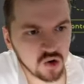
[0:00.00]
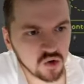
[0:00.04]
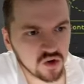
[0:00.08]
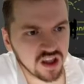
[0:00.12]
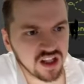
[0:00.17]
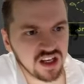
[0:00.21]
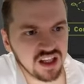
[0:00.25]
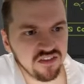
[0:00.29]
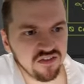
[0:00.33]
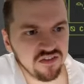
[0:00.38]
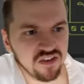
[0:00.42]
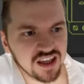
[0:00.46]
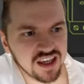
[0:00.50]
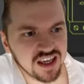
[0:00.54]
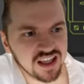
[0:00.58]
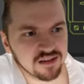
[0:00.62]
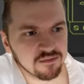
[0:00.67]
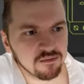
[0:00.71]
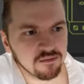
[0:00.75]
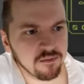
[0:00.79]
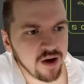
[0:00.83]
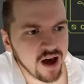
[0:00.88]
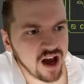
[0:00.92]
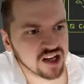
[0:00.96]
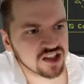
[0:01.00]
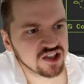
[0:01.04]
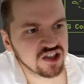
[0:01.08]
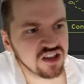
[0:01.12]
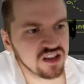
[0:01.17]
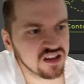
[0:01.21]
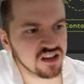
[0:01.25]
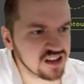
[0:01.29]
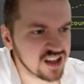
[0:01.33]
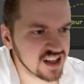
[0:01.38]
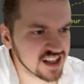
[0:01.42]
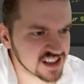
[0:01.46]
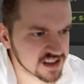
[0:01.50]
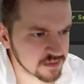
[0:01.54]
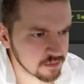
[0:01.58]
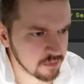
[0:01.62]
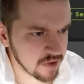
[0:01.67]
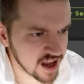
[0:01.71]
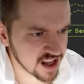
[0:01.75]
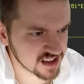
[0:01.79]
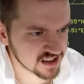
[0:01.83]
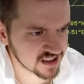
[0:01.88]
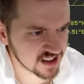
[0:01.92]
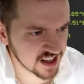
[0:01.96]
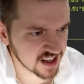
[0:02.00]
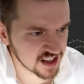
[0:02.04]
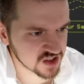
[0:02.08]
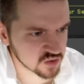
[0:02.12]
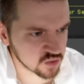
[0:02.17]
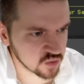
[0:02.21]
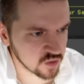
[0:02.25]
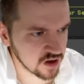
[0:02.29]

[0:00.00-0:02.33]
you can even get matching desk mats as